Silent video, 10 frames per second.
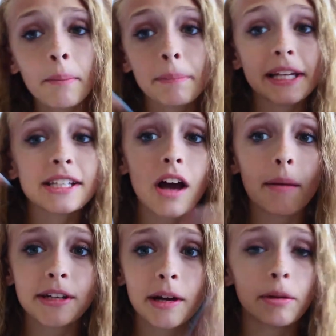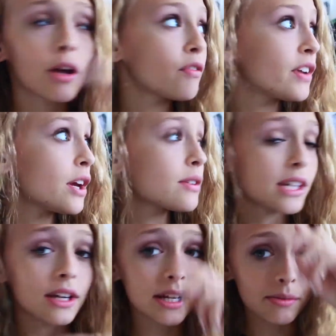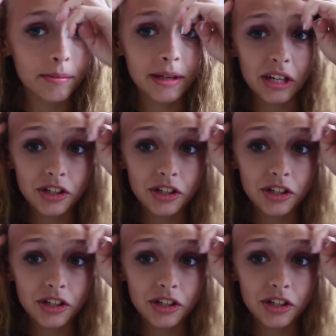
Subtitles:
Please comment down below videos that you guys want me to